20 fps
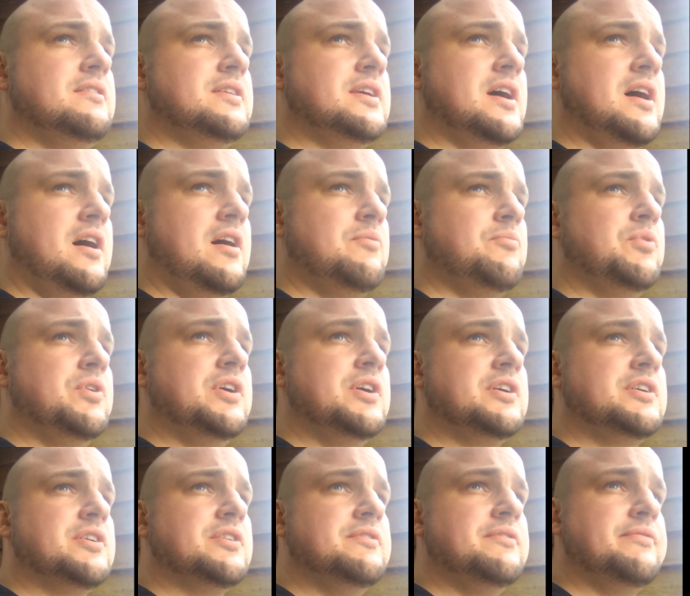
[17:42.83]
the
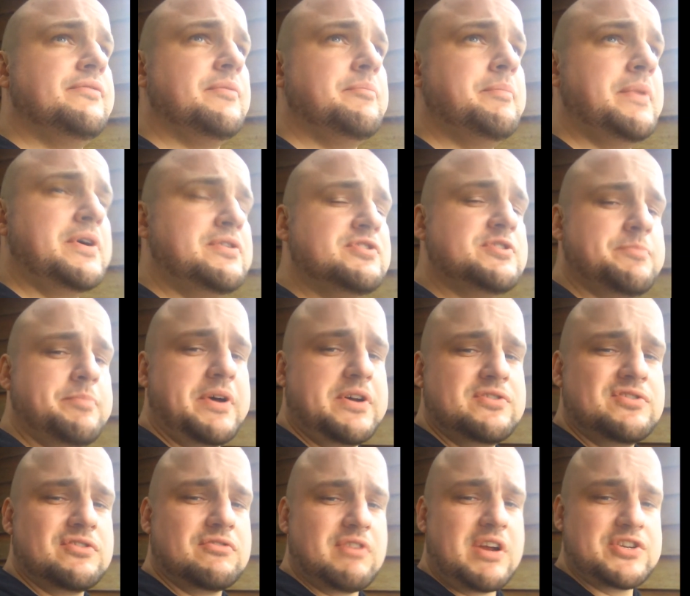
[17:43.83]
artwork of most
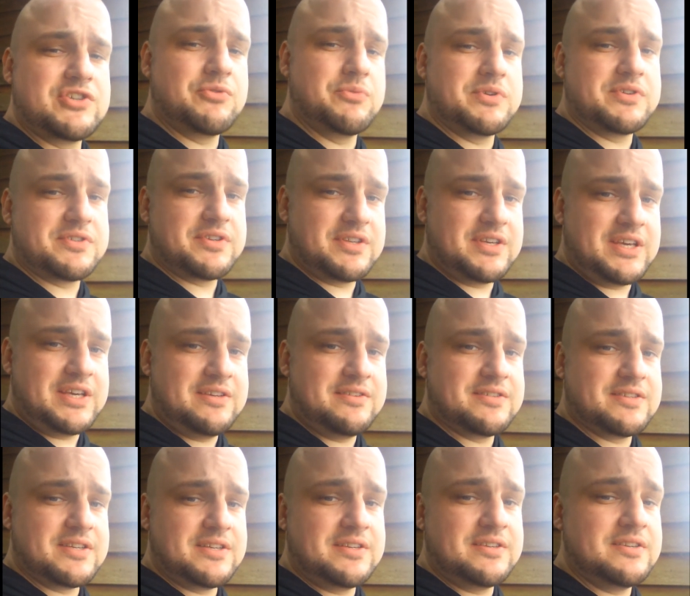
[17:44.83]
postgraduates that he
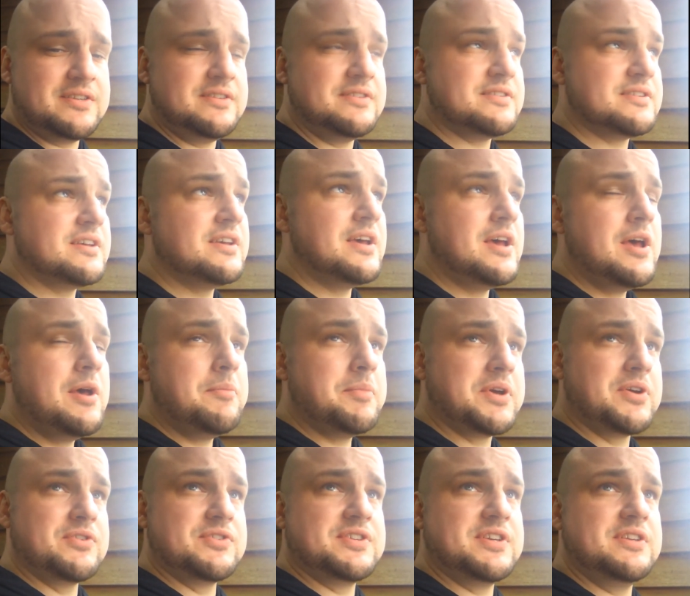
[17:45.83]
sees,
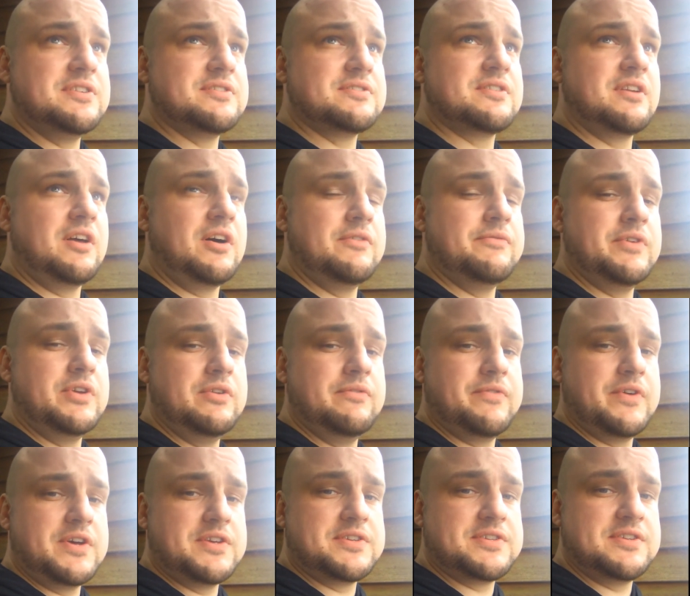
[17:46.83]
because he does a lot of
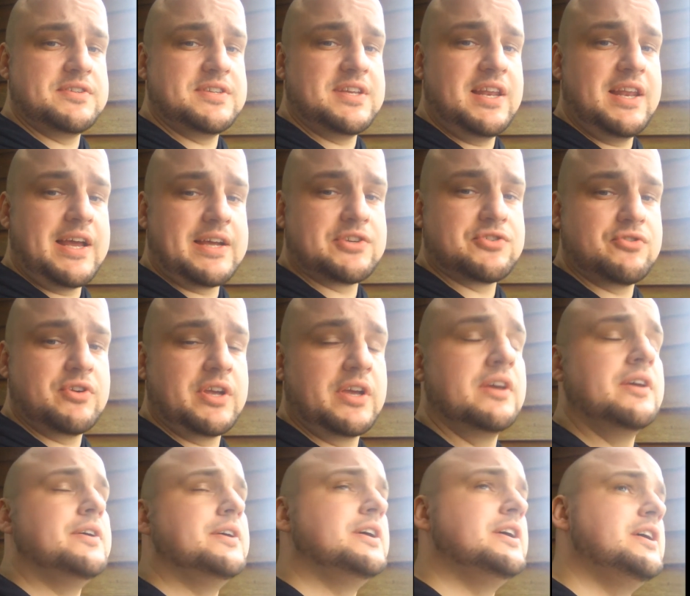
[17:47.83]
university lecturing.
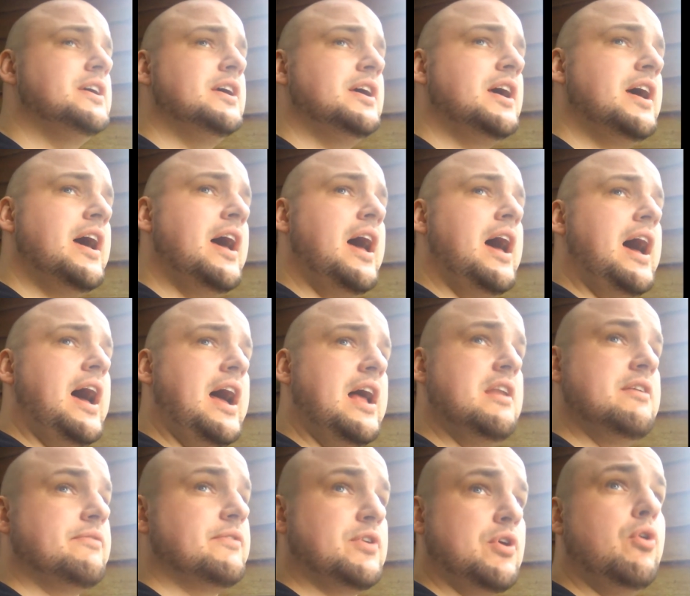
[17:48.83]

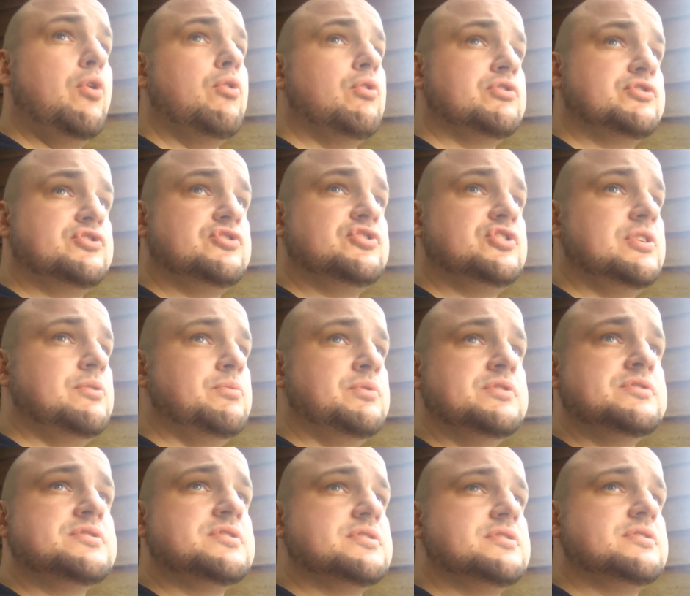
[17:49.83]
And of course, she
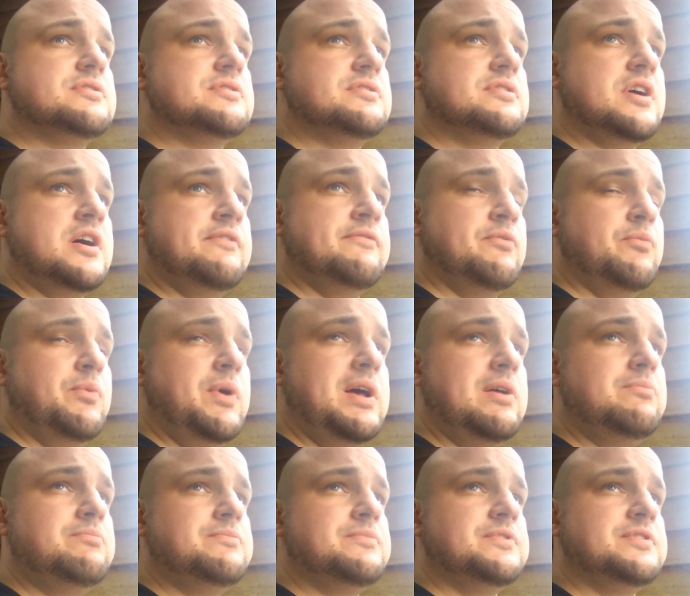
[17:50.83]
was
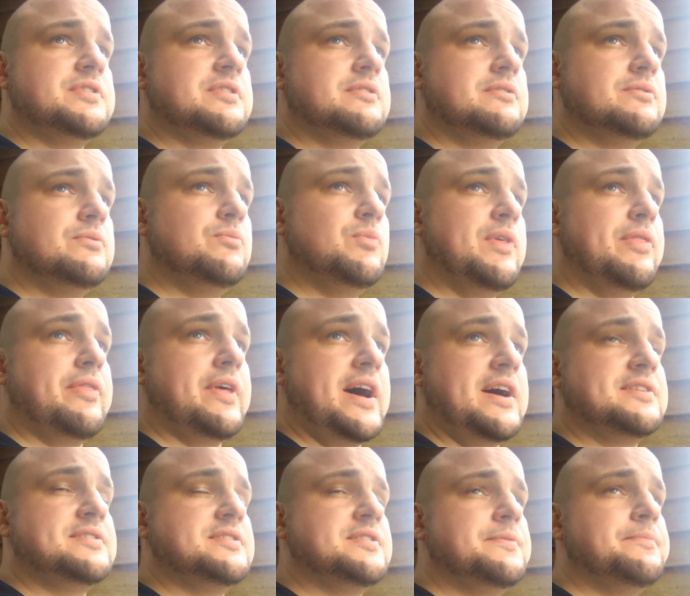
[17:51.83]
overwhelmed with
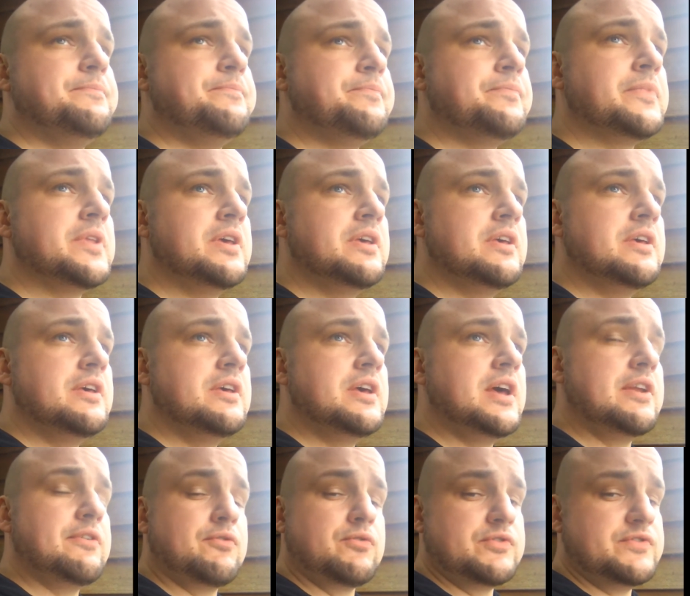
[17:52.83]
that.
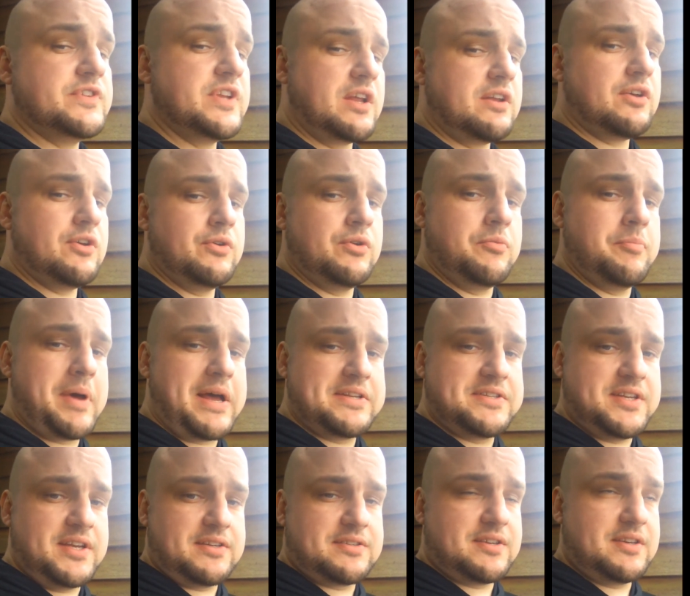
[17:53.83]
And of course, you don't know who
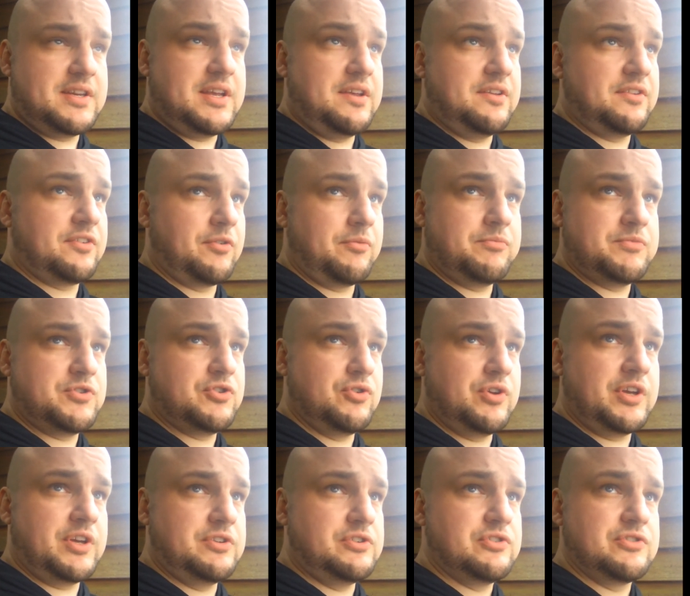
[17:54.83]
Matt Dixon is. I'm sure
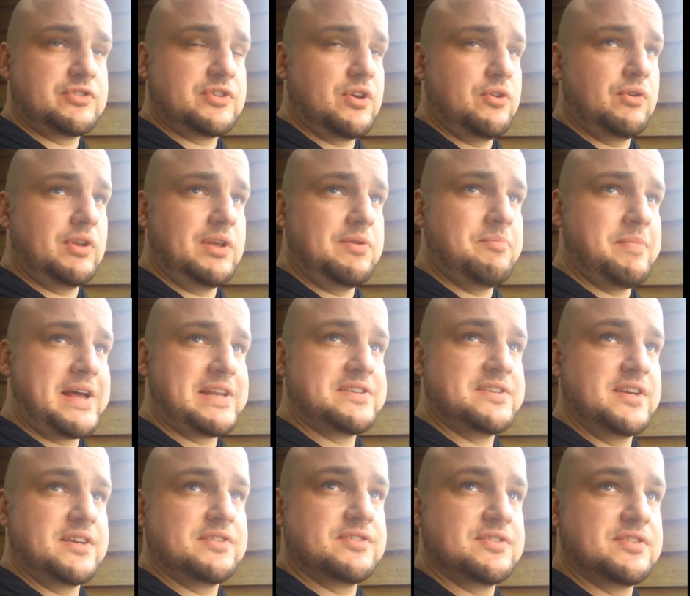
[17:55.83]
you can just Google him, Matt
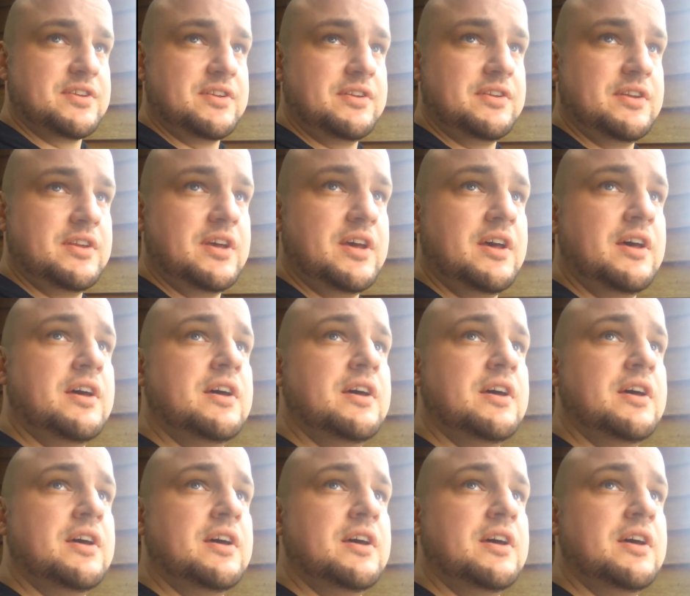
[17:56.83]
Dixon,